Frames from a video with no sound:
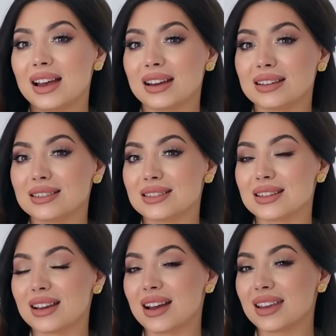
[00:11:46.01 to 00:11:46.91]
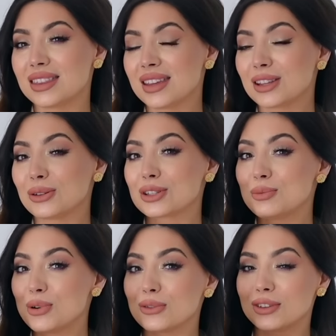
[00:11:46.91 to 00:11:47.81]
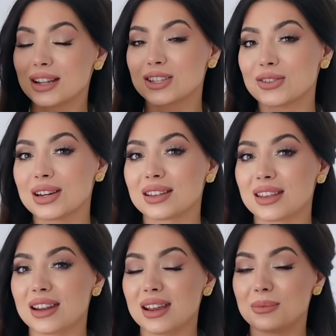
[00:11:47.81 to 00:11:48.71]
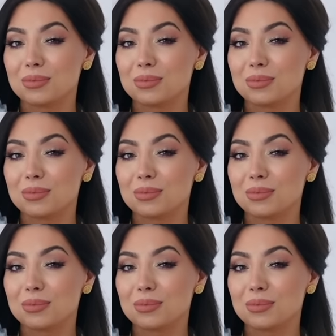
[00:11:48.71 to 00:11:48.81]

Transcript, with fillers: and I think it looks more flattering than a